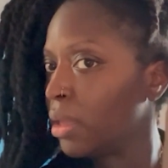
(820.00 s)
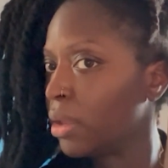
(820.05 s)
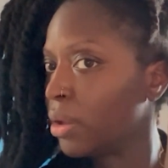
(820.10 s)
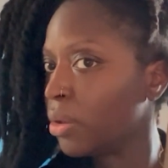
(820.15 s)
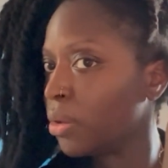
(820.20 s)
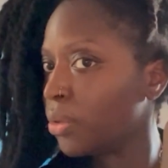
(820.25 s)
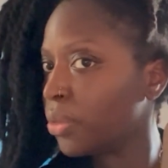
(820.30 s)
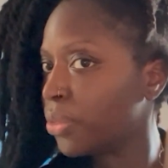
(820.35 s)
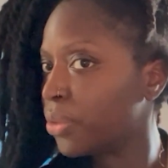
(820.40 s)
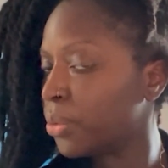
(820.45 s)

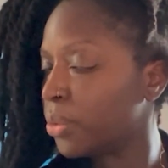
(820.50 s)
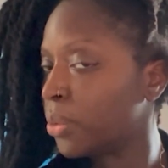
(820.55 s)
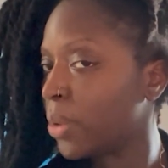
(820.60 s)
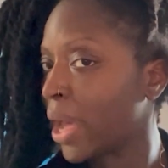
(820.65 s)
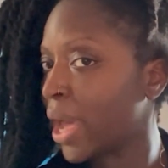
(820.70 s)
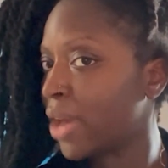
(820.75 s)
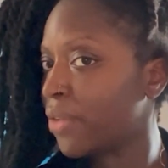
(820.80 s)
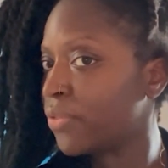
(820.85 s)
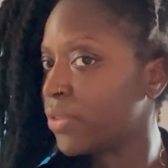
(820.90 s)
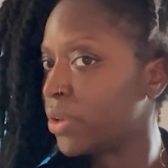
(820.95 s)
go through
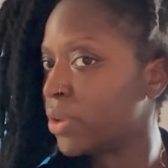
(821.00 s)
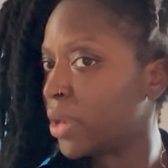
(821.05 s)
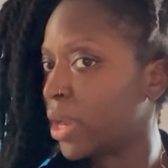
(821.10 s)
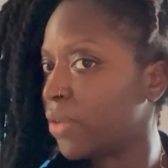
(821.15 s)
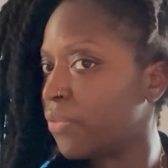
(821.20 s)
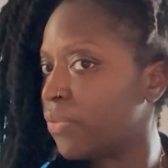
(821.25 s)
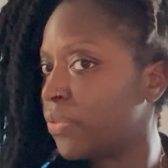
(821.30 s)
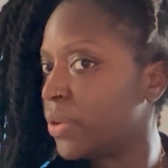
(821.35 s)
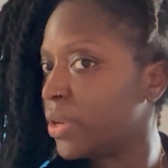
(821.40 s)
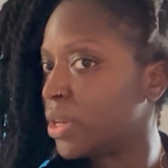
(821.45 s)
after I
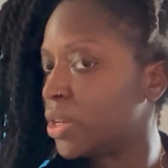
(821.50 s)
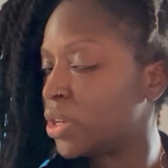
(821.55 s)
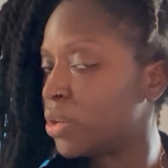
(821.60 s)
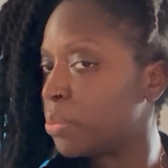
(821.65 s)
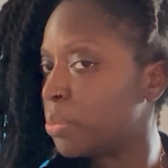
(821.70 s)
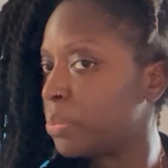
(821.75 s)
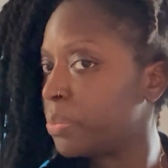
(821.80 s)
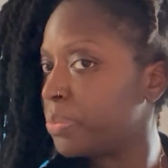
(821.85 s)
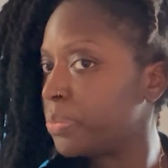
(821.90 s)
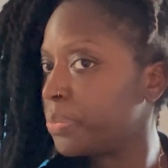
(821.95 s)
finish
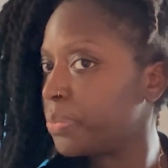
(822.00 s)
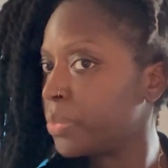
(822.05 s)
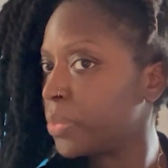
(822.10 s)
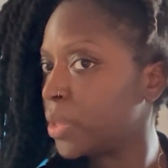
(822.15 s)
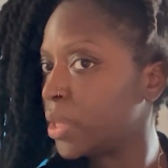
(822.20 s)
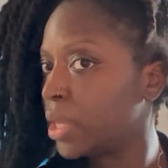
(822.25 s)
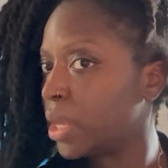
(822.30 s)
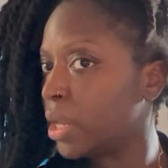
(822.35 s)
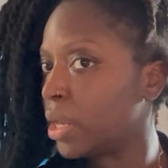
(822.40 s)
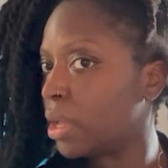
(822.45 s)

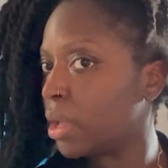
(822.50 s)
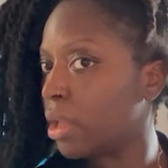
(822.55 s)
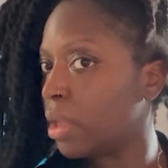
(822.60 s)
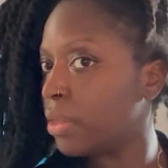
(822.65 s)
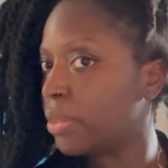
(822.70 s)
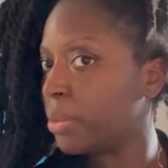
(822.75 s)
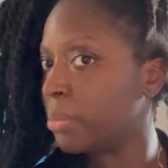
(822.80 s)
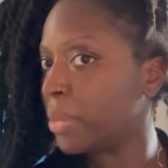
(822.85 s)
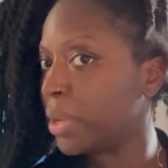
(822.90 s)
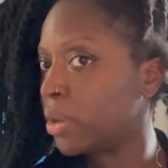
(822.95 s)
getting all
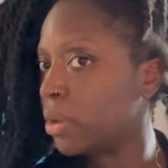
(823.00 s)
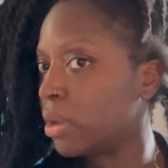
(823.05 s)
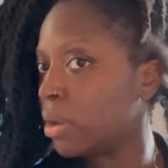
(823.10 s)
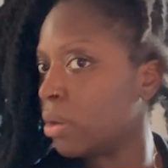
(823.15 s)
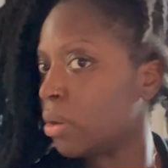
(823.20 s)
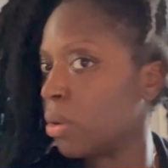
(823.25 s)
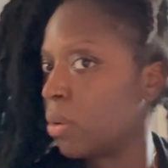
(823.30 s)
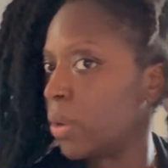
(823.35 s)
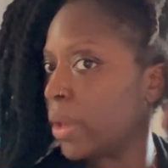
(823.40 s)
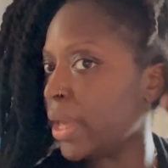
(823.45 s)
them out. I'll
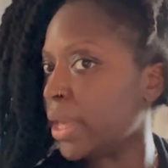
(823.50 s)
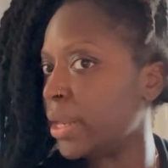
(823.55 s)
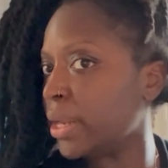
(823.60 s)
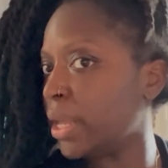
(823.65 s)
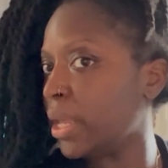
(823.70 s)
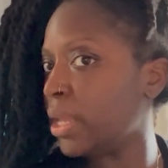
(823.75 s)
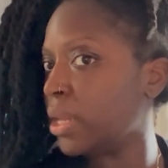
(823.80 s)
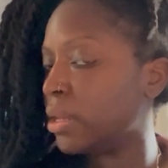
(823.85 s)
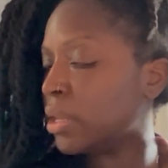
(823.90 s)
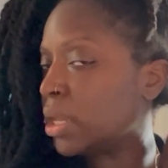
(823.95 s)
go ahead
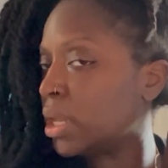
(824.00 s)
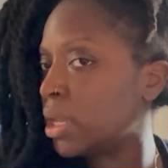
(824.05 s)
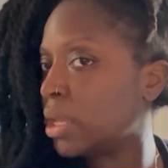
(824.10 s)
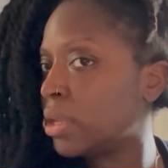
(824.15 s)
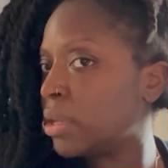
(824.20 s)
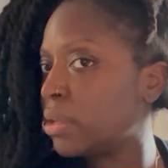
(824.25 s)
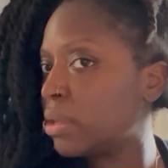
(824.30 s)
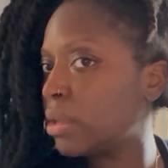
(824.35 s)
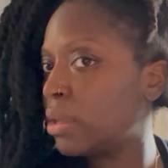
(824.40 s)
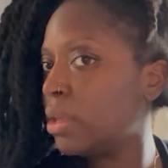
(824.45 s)
and like
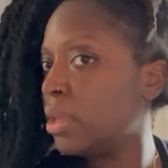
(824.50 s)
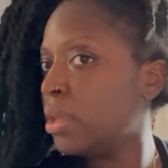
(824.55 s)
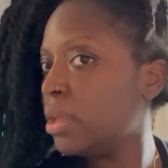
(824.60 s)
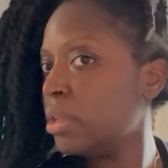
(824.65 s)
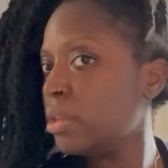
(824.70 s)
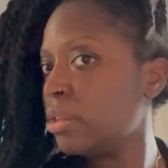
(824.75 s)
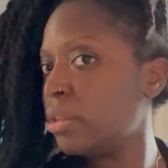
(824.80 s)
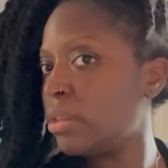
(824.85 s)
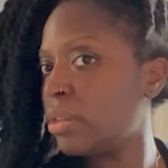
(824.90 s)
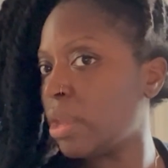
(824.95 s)

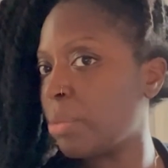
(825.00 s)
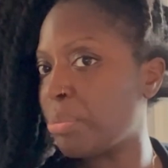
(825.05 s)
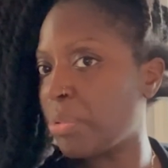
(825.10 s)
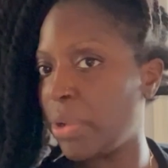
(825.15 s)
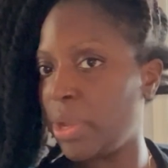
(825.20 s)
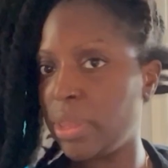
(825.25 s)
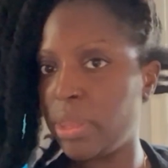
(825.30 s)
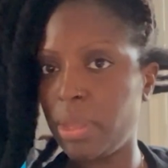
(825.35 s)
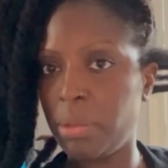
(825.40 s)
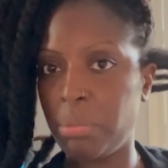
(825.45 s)

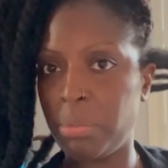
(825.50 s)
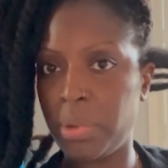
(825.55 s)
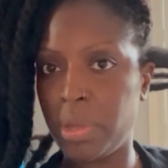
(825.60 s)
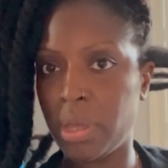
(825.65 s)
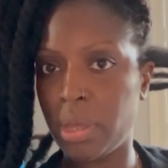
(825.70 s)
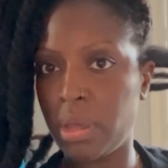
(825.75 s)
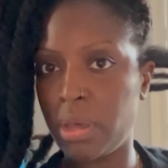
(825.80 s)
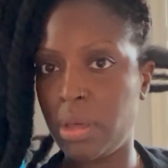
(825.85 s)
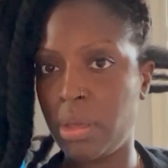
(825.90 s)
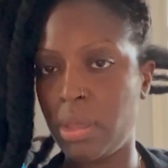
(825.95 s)
separate them,
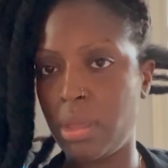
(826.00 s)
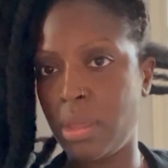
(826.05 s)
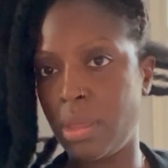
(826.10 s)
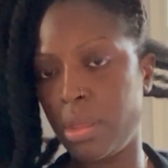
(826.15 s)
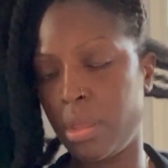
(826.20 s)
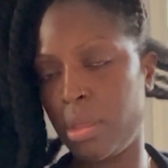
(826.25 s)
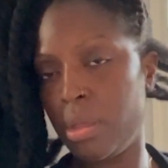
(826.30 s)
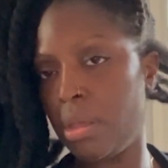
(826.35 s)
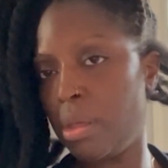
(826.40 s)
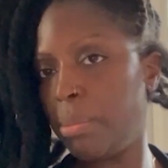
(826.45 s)
but
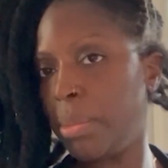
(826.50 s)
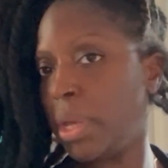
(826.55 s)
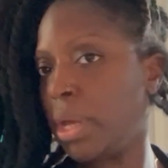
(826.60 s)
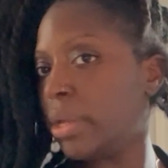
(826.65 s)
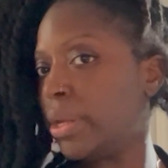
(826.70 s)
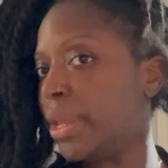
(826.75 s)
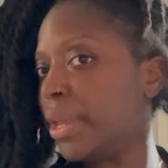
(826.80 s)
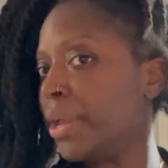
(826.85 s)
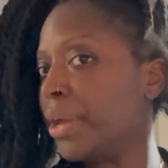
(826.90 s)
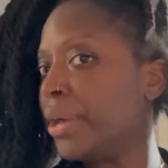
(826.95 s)
come
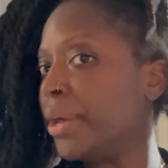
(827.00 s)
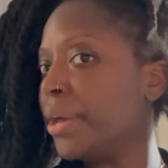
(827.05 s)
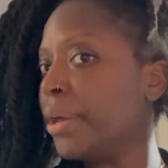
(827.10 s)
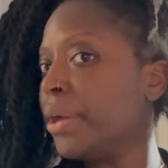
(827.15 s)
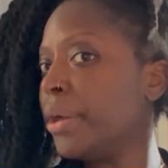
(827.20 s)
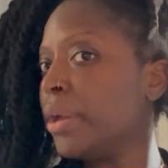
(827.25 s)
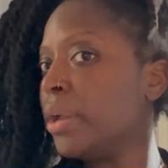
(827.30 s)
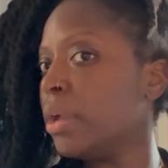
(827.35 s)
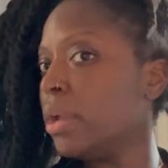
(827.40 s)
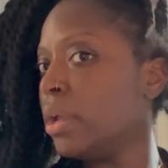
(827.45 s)
on here.
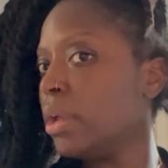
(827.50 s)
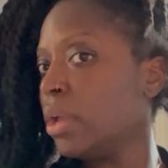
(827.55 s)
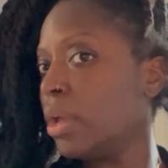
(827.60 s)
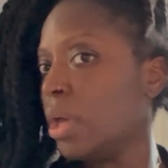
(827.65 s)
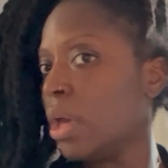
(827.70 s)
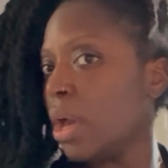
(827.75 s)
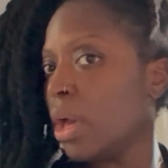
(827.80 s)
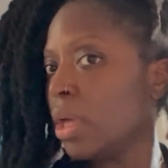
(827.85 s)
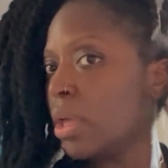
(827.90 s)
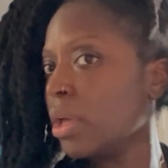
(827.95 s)

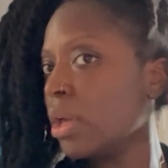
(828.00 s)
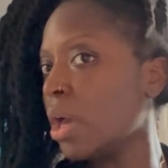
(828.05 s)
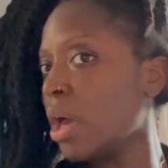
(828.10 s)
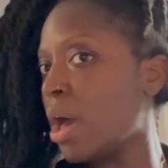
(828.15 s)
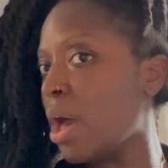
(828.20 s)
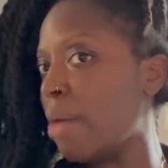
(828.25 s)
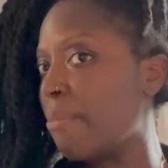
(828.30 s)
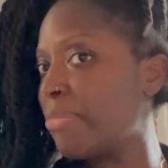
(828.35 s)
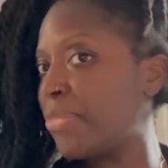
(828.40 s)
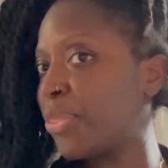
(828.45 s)

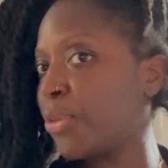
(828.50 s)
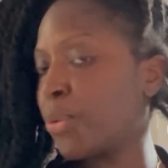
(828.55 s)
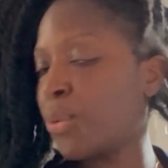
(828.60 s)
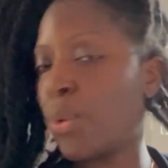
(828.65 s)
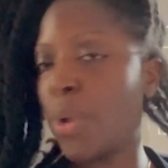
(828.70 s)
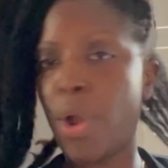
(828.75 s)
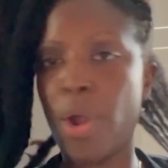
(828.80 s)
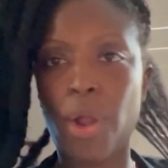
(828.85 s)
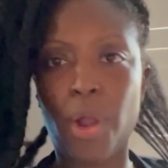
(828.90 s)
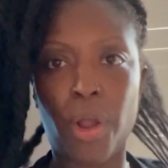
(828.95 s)
Come through
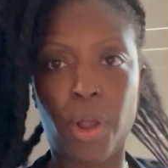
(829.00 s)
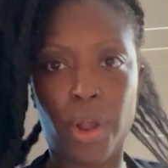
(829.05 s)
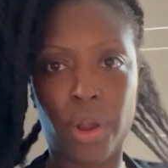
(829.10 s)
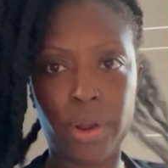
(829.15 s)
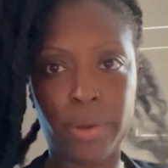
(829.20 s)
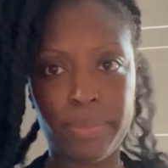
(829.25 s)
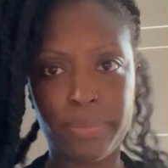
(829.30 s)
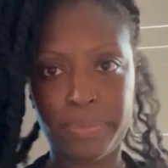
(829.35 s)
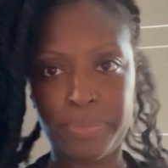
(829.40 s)
her.